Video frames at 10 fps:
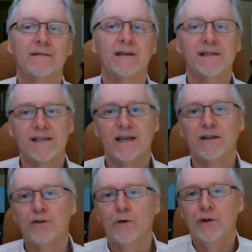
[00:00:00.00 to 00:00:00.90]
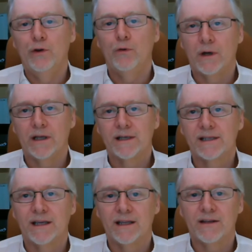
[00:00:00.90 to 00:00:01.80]
They send it to a
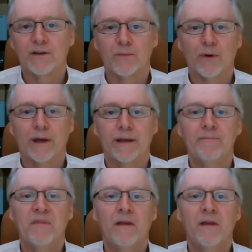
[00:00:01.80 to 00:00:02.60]
nucleus in your brain.